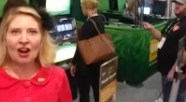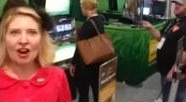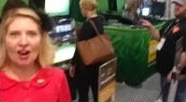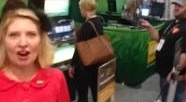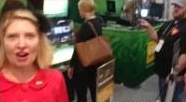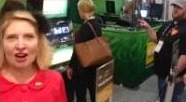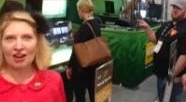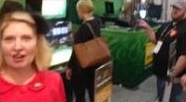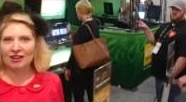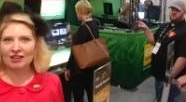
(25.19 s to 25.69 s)

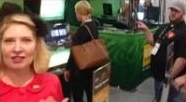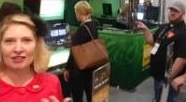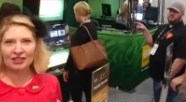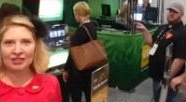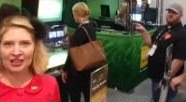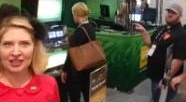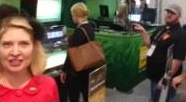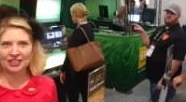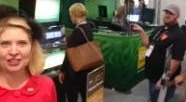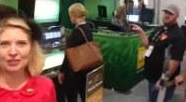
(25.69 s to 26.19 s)
our
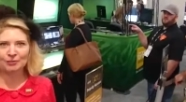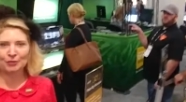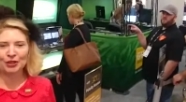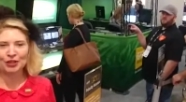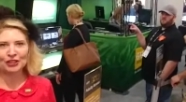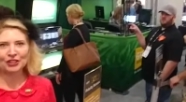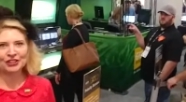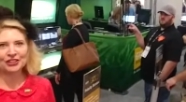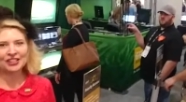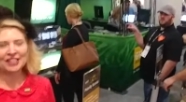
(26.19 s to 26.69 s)

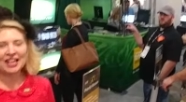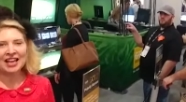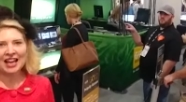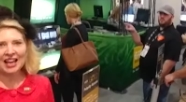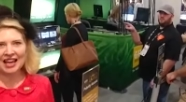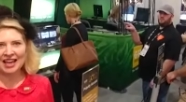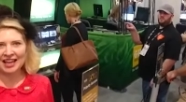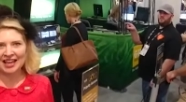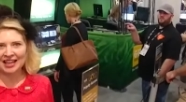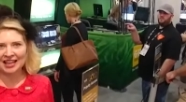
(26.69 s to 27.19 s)
customers
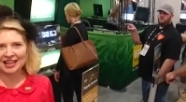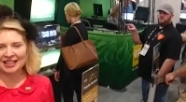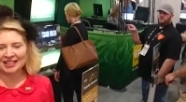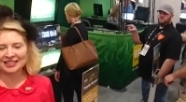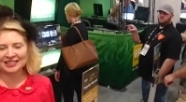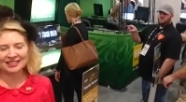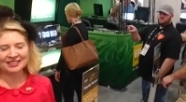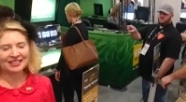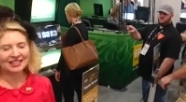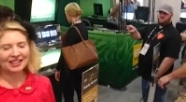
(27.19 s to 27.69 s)

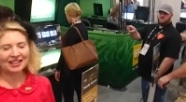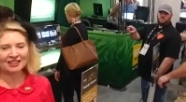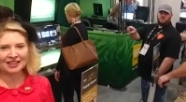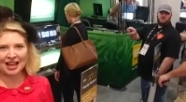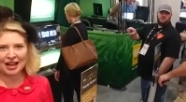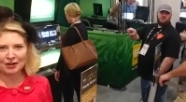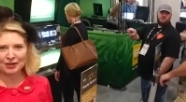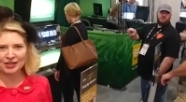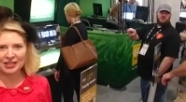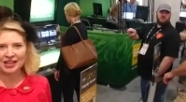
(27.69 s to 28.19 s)
and
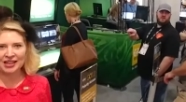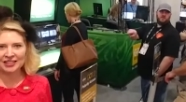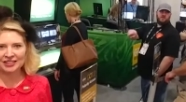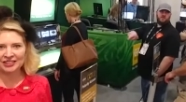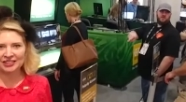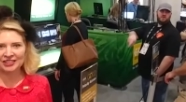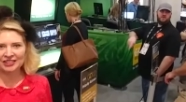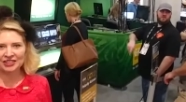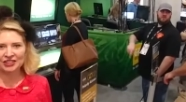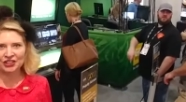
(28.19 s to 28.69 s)
allowing
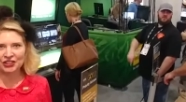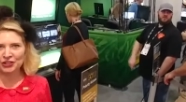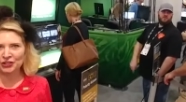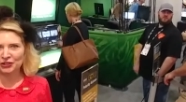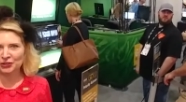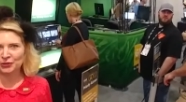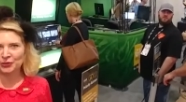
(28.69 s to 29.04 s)
us to